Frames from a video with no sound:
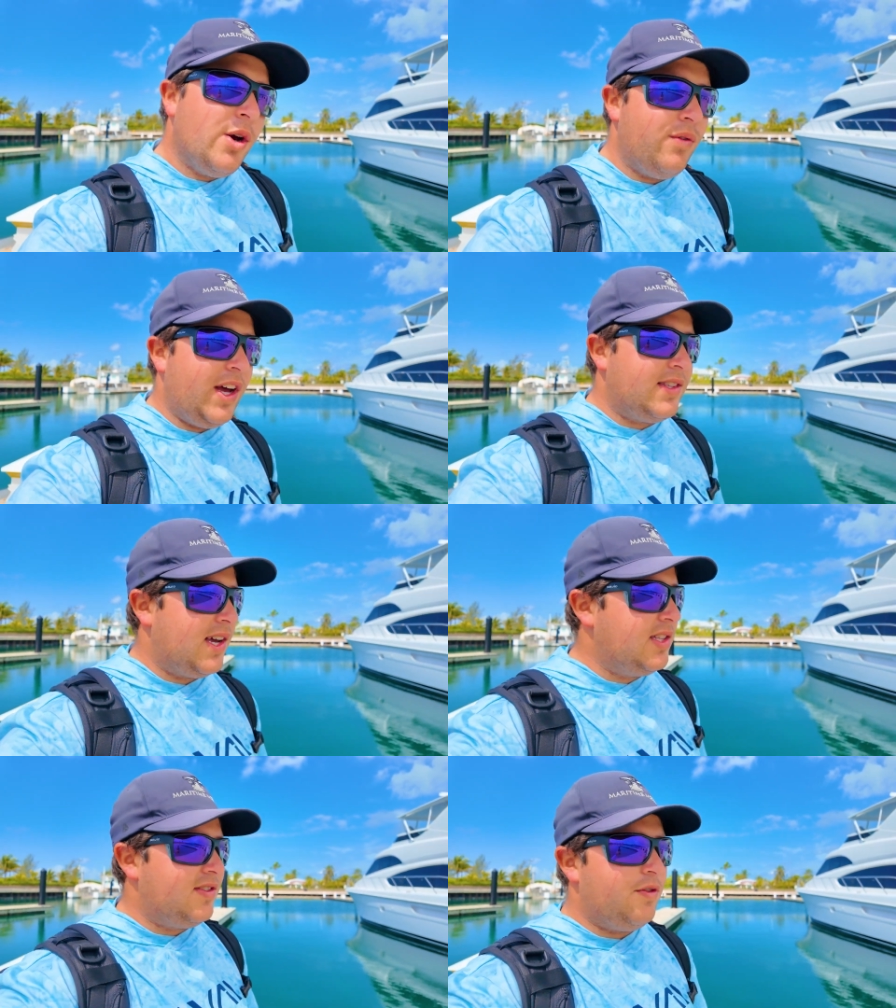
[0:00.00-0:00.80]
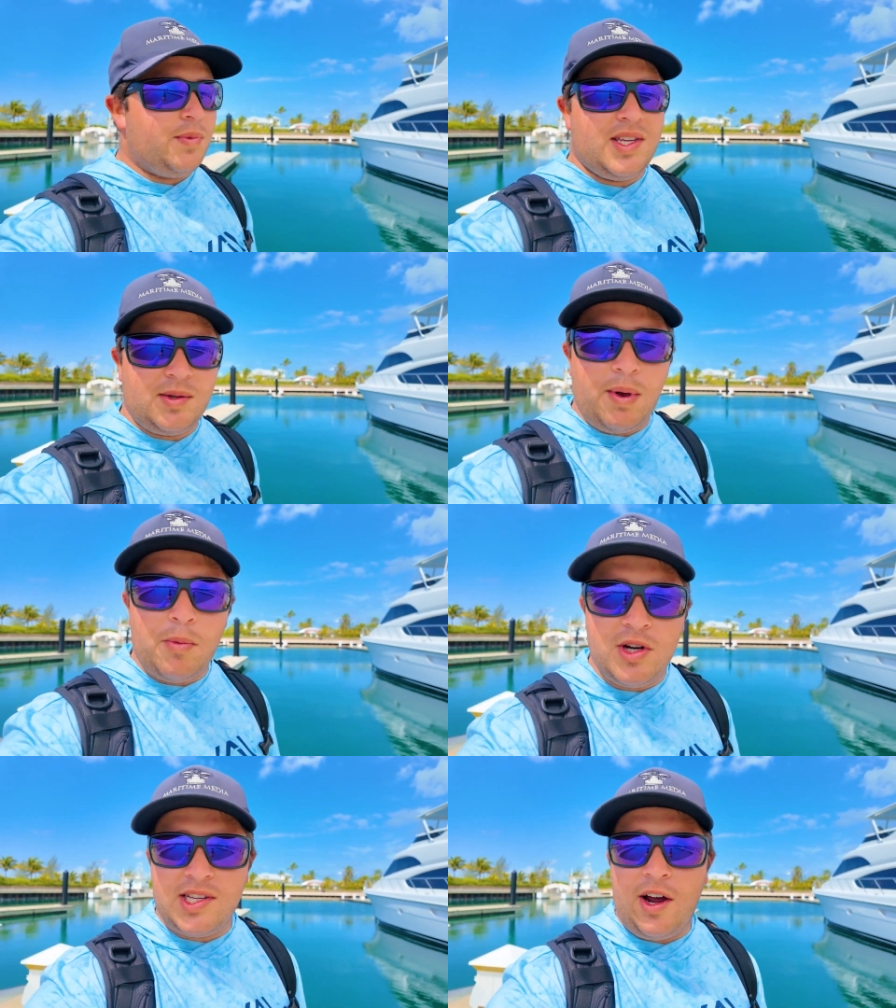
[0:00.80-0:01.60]
We've had tons of amazing
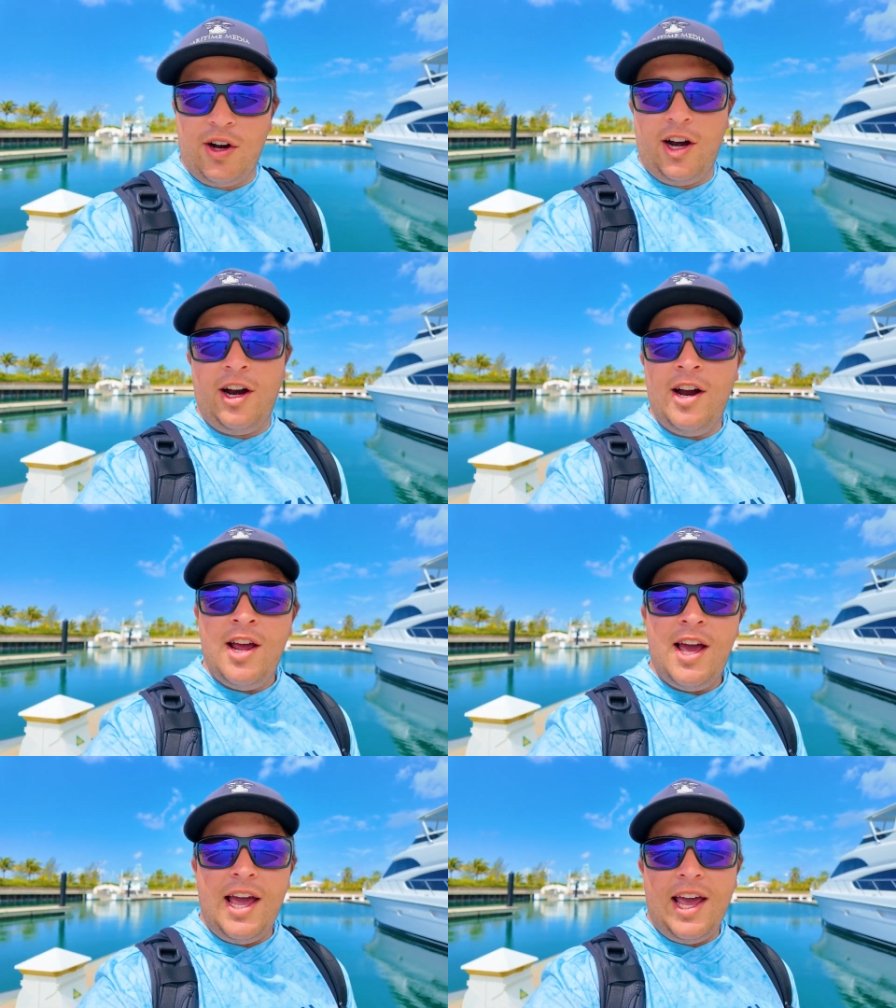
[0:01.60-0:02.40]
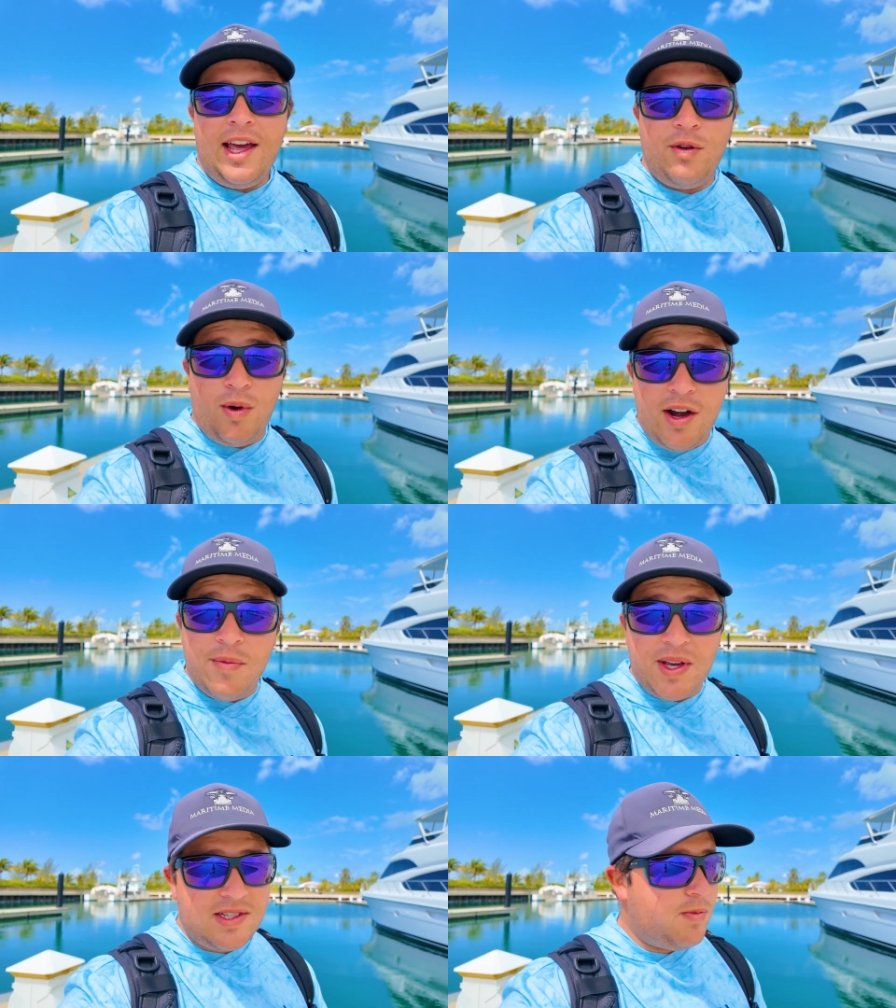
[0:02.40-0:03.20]
memories out here and ready to
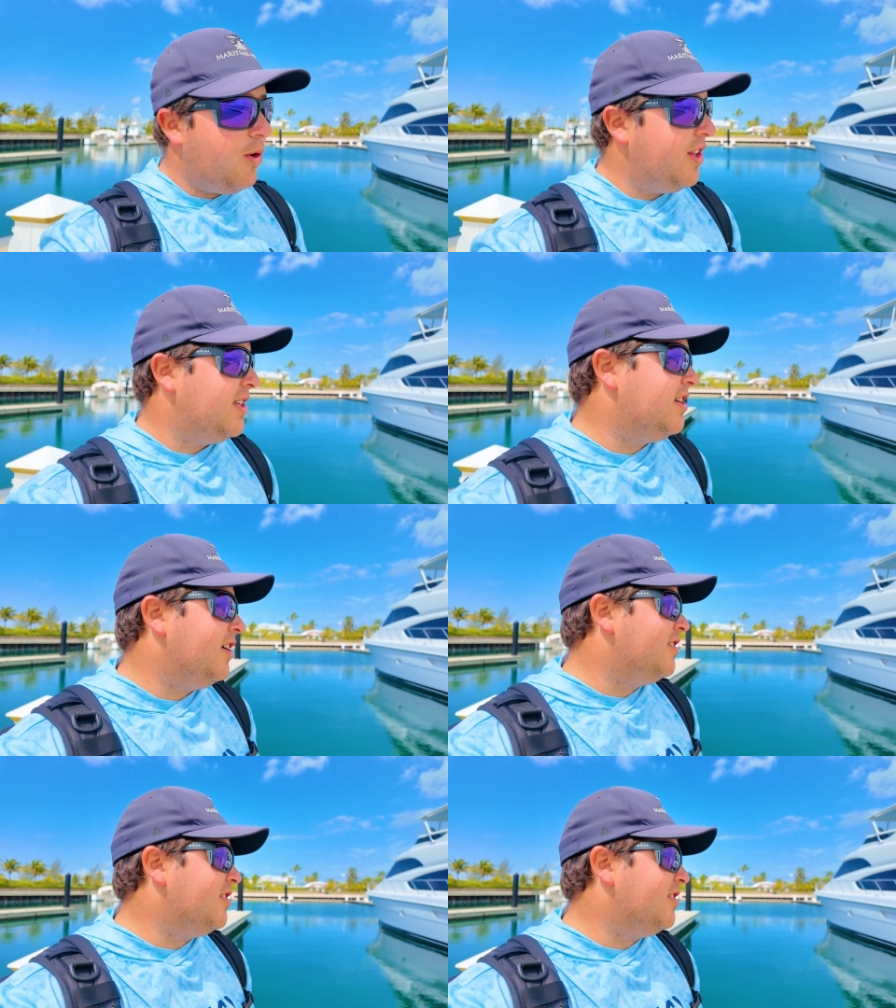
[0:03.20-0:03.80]
make some more this year.